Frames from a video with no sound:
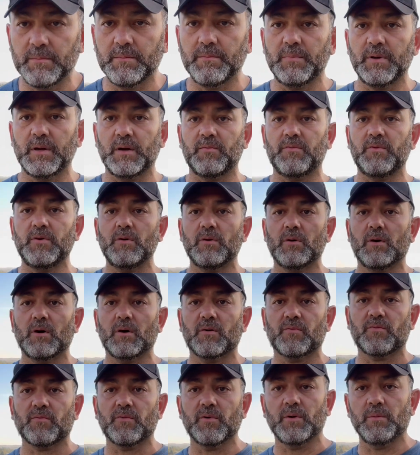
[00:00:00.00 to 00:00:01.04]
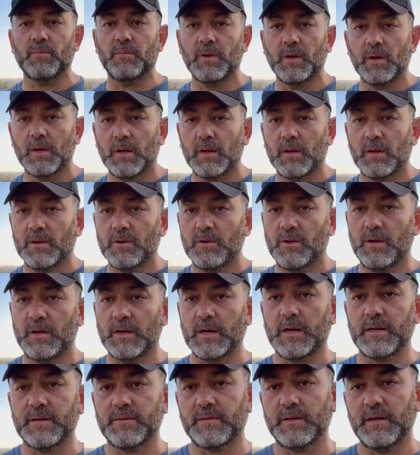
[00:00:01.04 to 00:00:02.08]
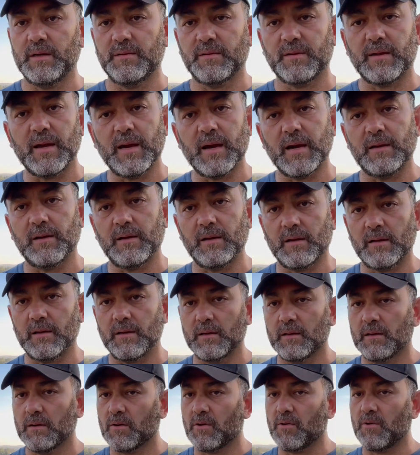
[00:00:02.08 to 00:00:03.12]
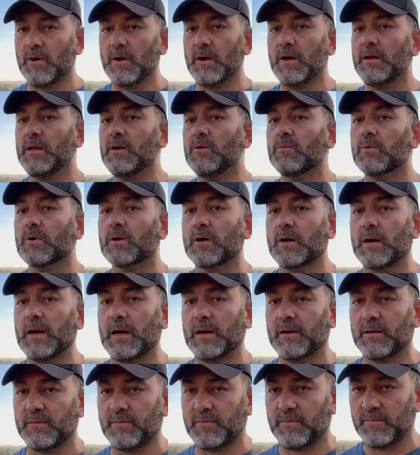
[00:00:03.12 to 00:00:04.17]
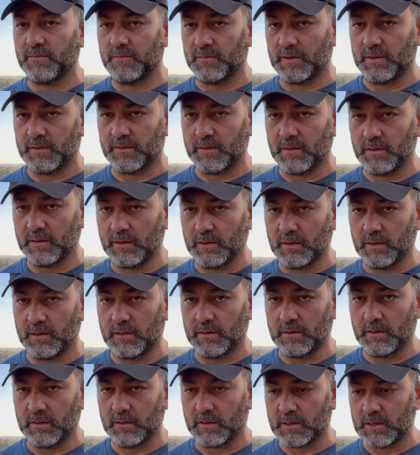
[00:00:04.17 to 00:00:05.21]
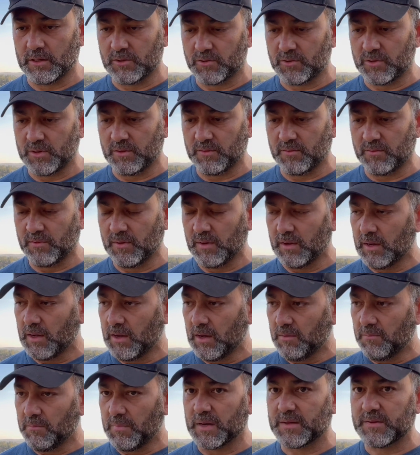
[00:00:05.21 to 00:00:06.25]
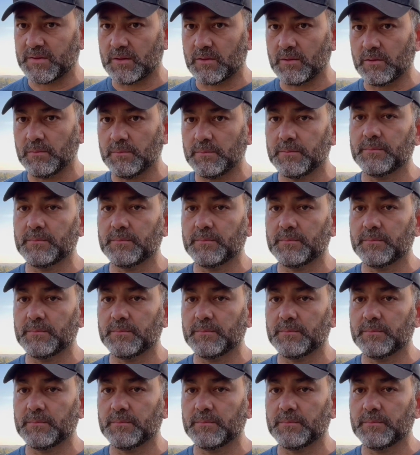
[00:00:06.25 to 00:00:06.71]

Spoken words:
But if you are from United States, Canada, or anywhere out of the country of Mexico,